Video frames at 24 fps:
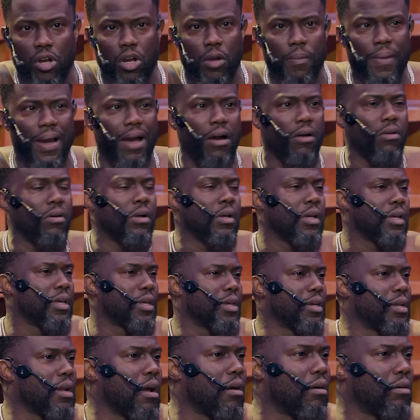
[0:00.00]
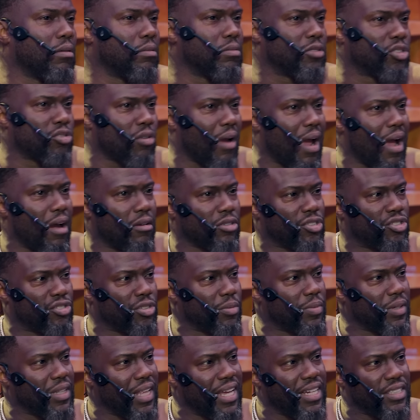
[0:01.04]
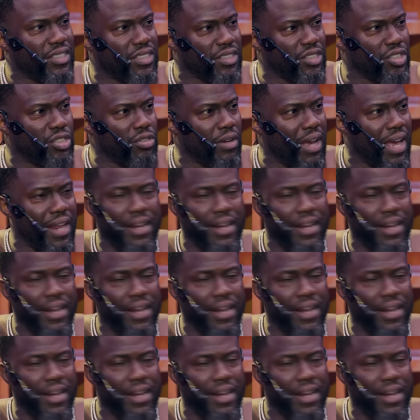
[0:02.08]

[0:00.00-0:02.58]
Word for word: Let's talk about, you know, trials, tribulations.